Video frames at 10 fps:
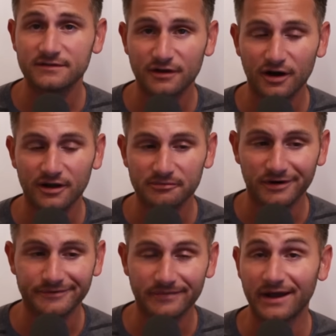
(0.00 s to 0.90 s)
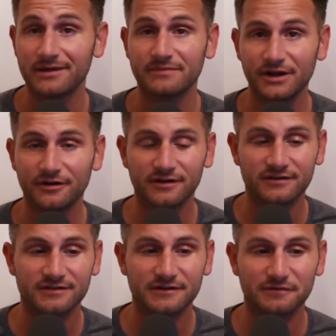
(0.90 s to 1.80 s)
It's not, but I am
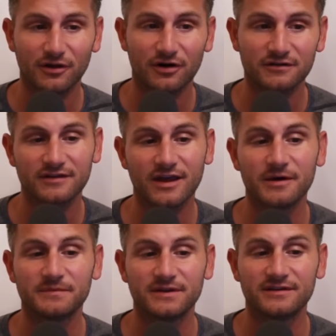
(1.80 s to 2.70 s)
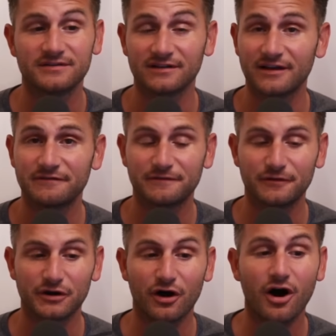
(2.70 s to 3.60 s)
curious if Lars kept his left
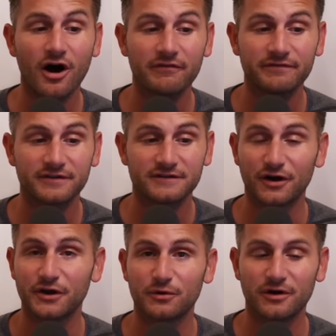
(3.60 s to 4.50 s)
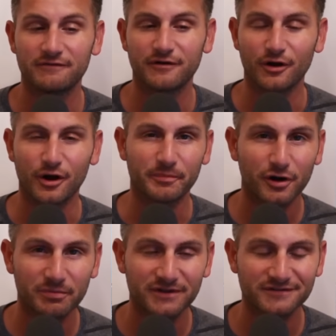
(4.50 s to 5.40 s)
foot off the tonneau cover on
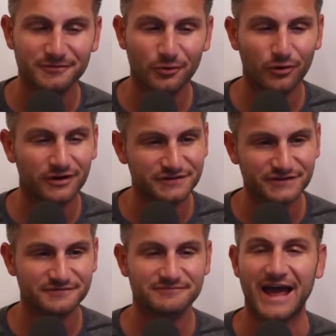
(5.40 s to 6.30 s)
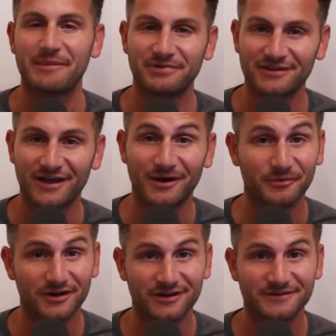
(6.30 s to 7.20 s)
purpose or it just happened that
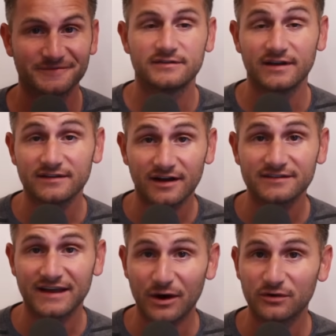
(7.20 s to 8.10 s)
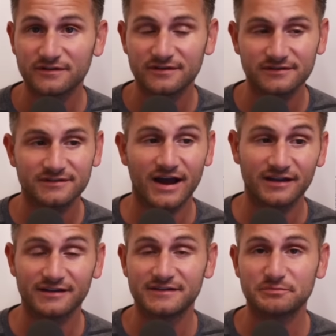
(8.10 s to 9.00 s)
way. Srettha Thavison,
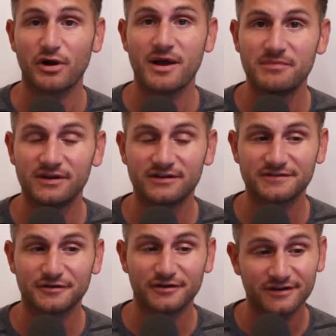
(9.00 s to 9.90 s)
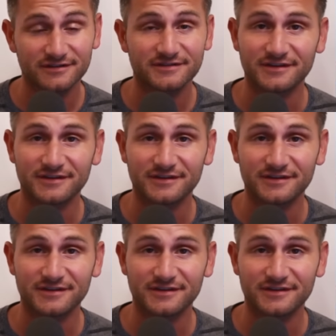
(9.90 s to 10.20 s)
Thailand's prime minister, is